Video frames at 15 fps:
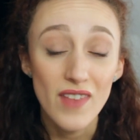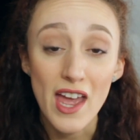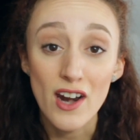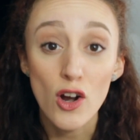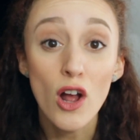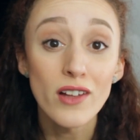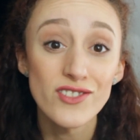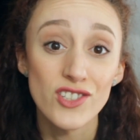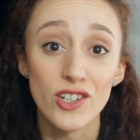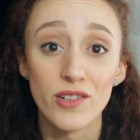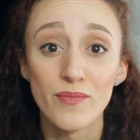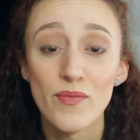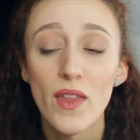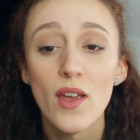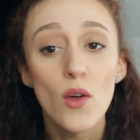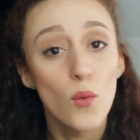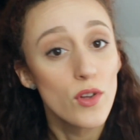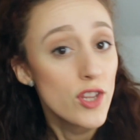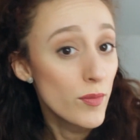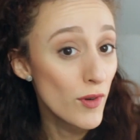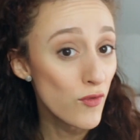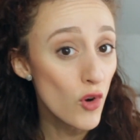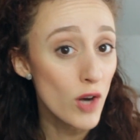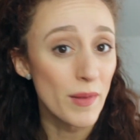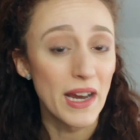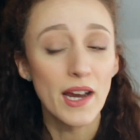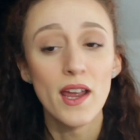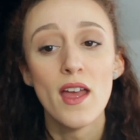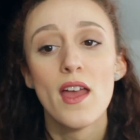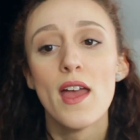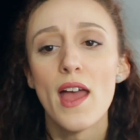at a concert, when they're performing.